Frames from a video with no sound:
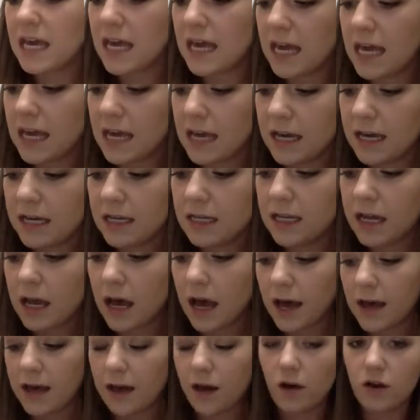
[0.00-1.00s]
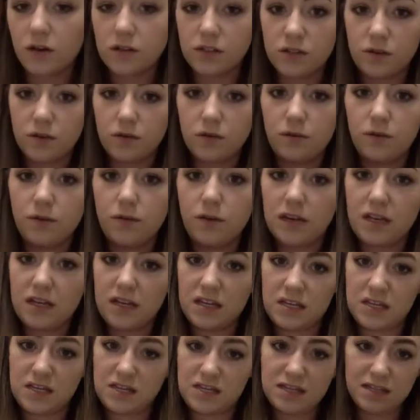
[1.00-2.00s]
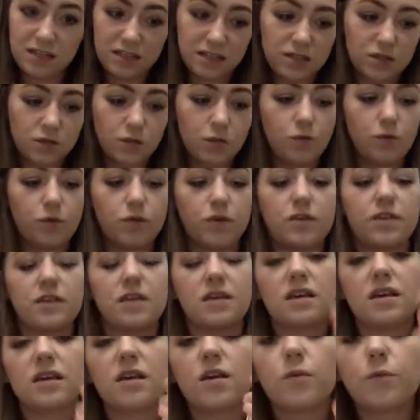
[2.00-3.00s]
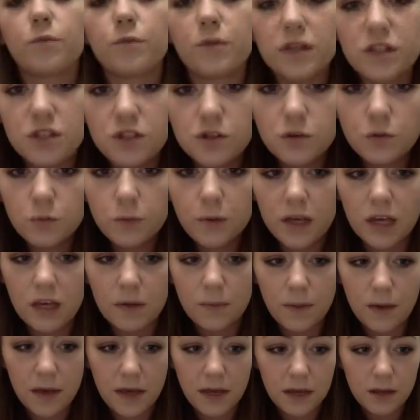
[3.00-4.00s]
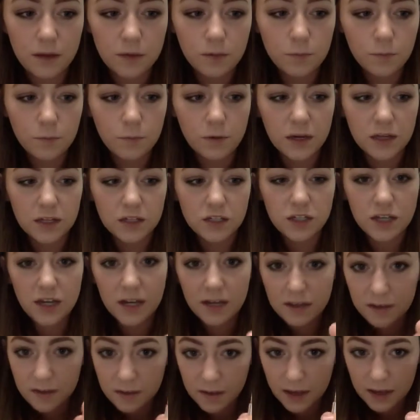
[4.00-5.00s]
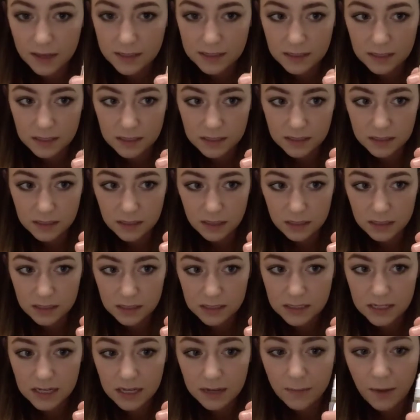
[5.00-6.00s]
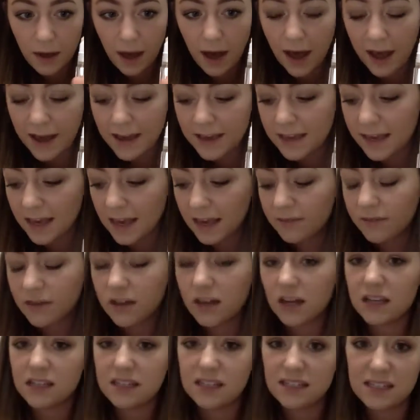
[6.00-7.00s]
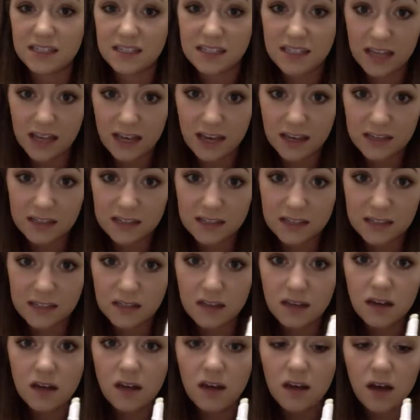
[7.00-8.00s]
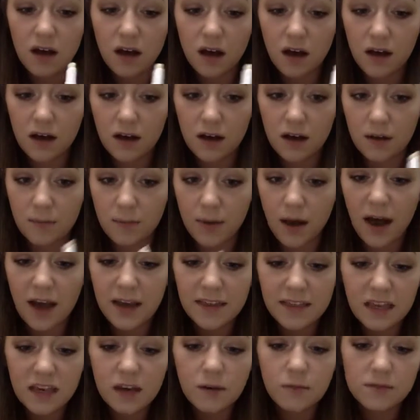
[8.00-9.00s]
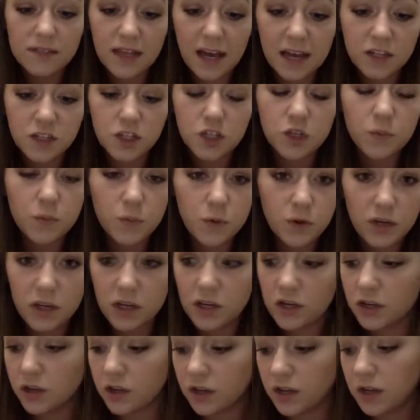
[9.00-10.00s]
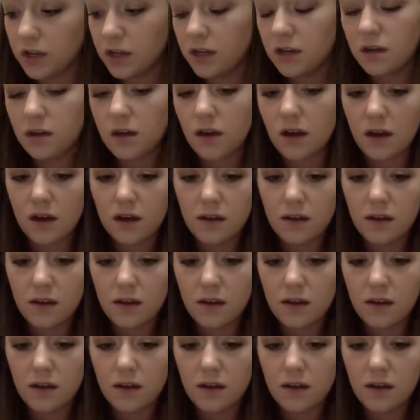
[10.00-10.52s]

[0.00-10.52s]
And I also scored the original Wink pin, which has this slanted tip. I gave it a 6. I think it was actually pretty good.